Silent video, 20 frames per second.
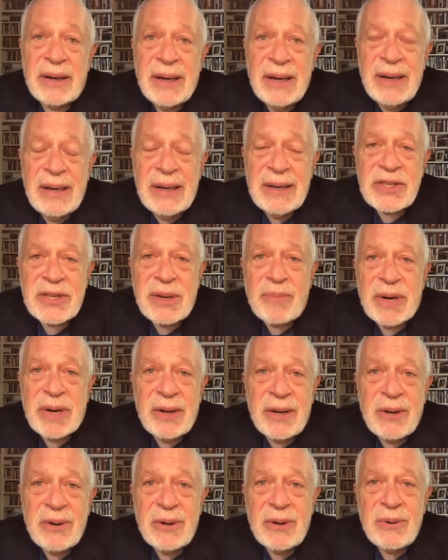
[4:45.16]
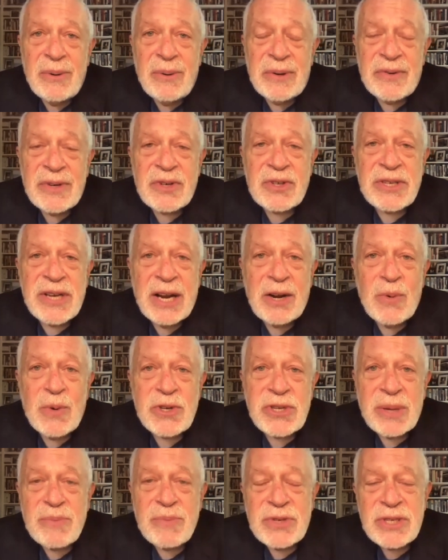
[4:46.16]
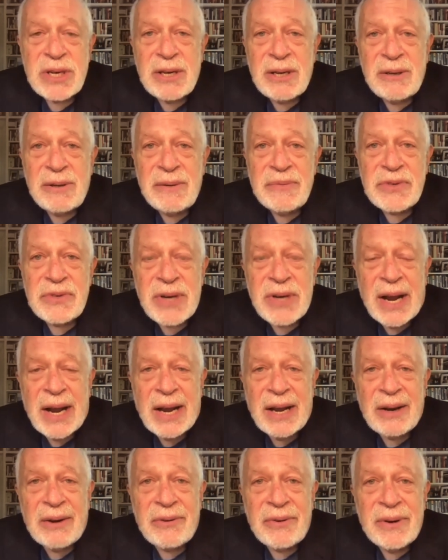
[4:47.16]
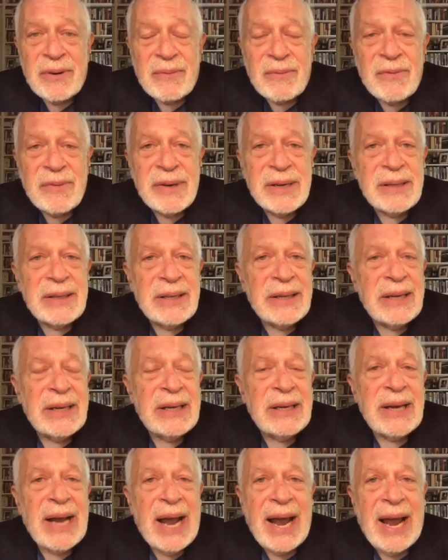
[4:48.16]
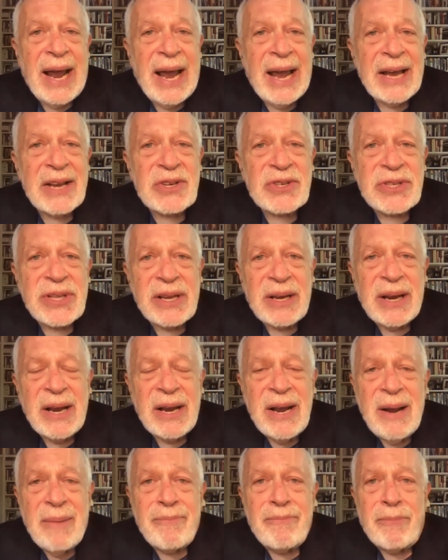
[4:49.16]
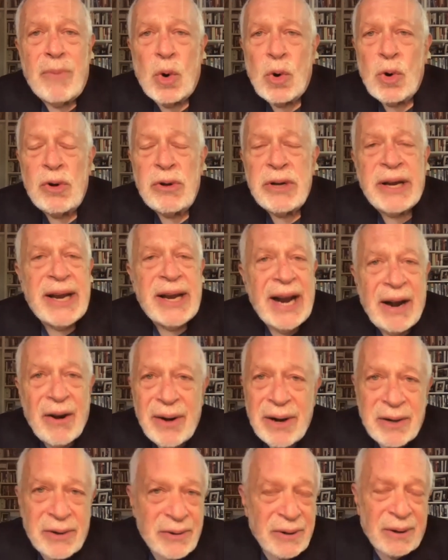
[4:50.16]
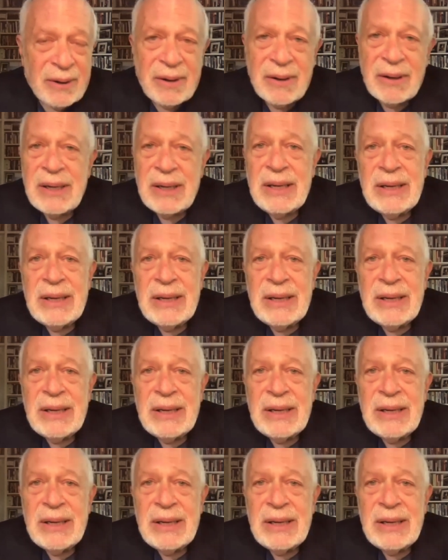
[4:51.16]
somebody who distinguished themselves and really has the moral character